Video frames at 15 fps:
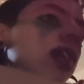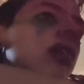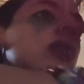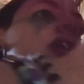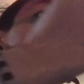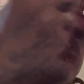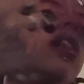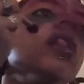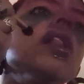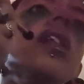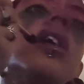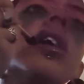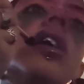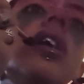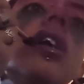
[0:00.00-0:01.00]
I want a
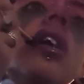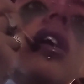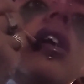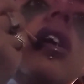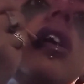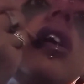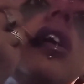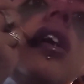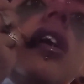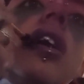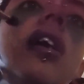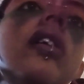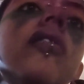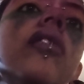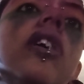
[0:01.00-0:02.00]
lot
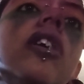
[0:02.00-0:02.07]
of